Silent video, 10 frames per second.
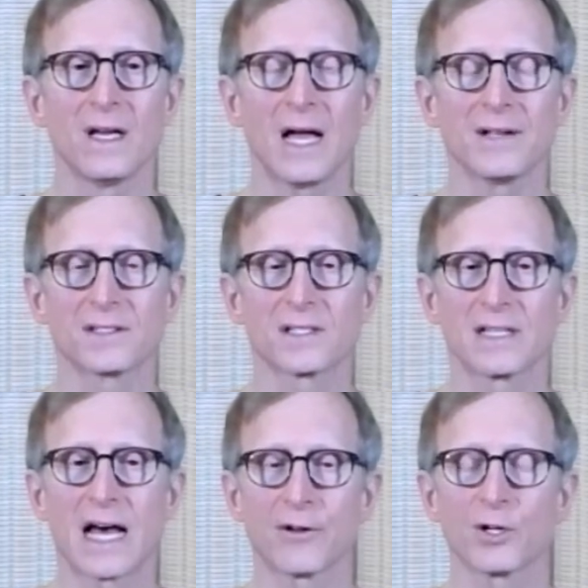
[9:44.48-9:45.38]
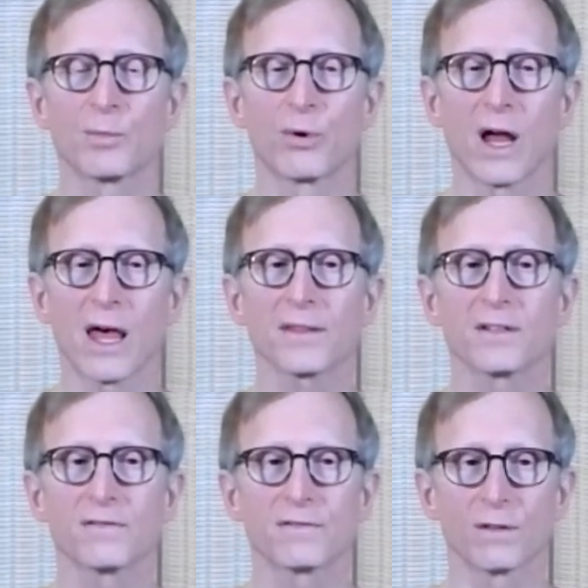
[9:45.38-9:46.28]
Just allow your breath to
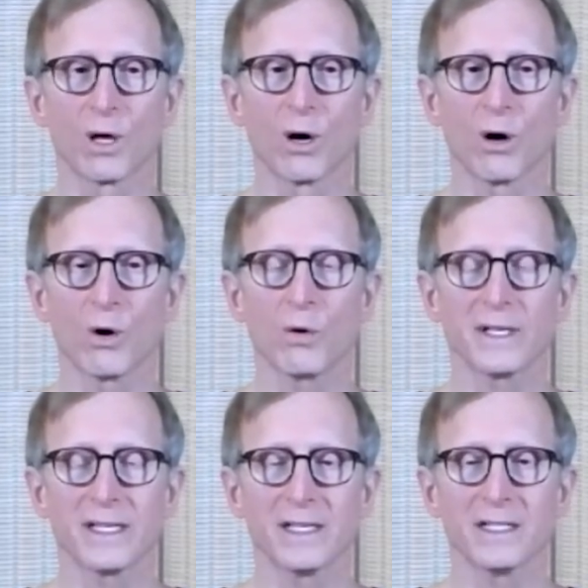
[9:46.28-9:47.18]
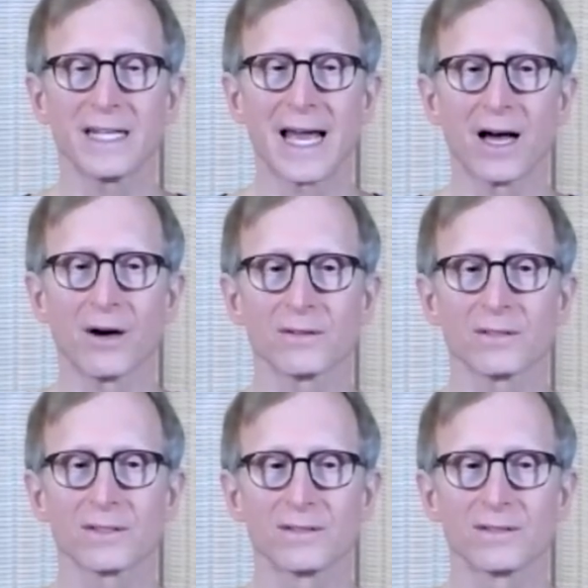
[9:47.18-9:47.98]
flow in and out.